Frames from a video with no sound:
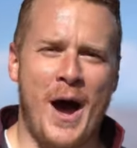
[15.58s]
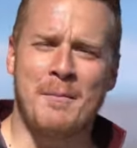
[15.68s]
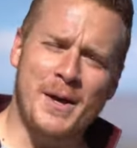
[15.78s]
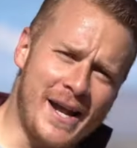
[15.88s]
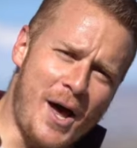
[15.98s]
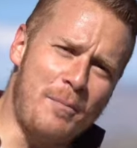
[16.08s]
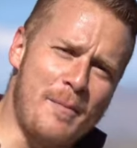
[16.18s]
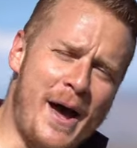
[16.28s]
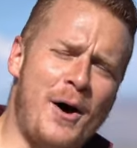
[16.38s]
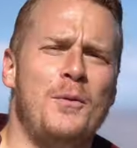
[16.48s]
I'm gonna help
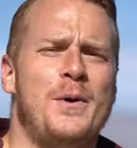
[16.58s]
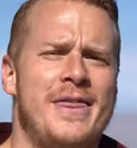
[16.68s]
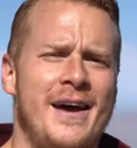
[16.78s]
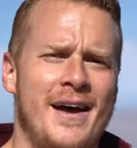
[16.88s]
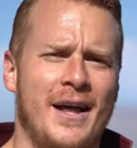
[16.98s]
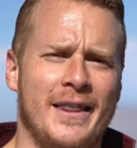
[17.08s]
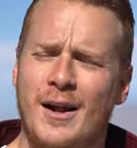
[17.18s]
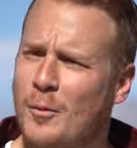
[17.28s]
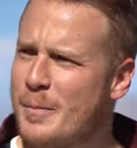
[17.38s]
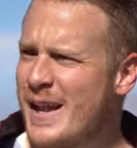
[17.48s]
him out with a
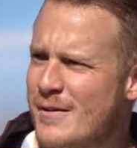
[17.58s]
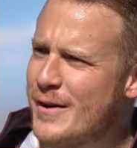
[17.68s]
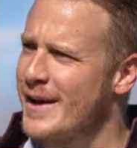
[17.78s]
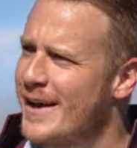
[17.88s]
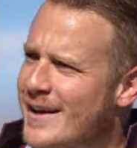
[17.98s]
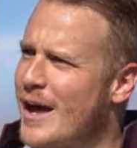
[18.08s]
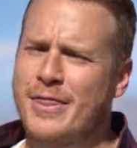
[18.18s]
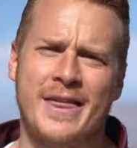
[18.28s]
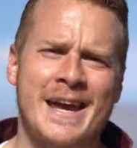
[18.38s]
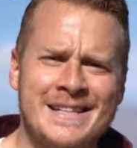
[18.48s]
little bit of a
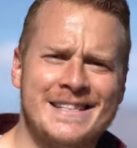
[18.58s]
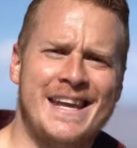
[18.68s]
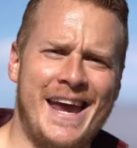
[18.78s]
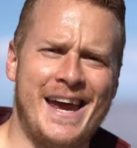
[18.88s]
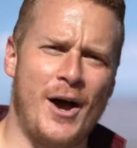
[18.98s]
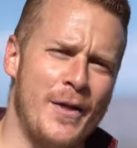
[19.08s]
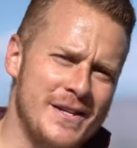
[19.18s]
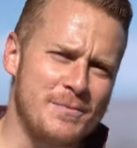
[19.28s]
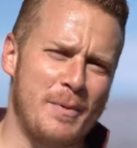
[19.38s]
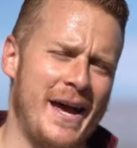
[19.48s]
thing today. On
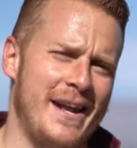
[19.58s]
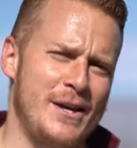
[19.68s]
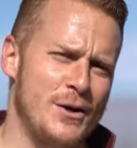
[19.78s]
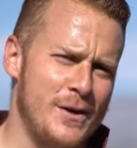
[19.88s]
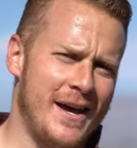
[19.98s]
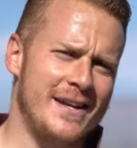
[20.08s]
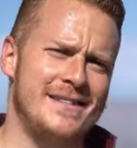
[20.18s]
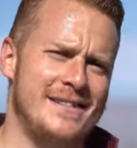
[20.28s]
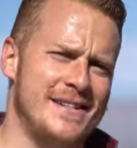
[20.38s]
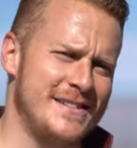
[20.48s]
this planet, your
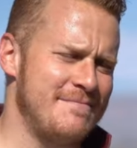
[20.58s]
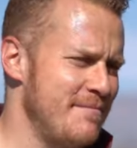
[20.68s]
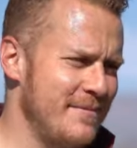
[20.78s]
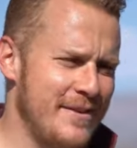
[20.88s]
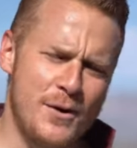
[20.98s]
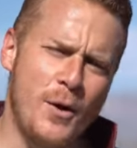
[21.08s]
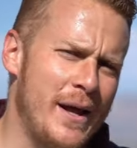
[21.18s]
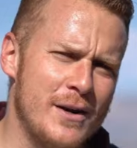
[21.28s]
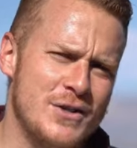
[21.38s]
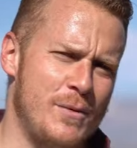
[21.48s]
guns just, there are no
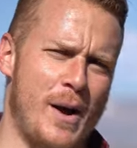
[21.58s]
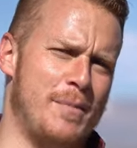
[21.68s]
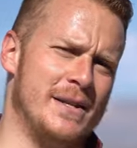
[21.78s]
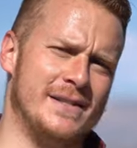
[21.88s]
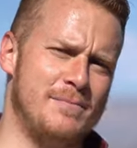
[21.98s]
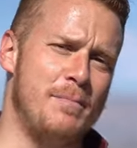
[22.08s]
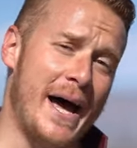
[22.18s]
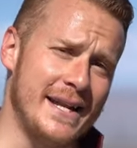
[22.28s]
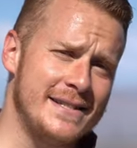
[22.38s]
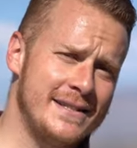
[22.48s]
energy weapons,
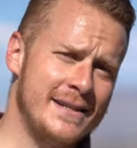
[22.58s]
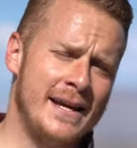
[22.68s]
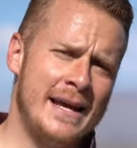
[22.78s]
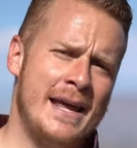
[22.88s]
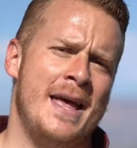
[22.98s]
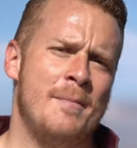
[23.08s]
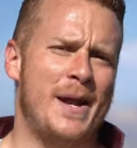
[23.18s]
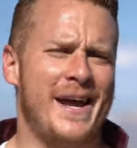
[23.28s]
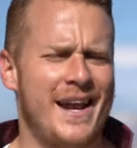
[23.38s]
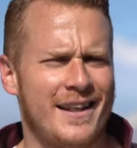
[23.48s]
but
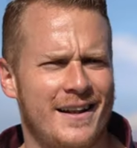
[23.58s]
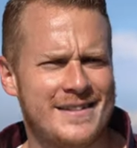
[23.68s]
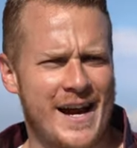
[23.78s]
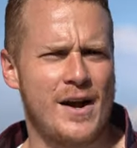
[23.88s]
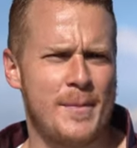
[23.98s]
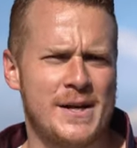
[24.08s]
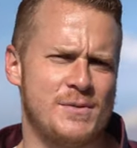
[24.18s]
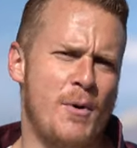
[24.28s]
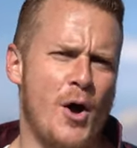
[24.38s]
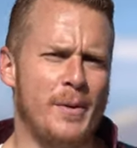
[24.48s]
I got a little tired of my small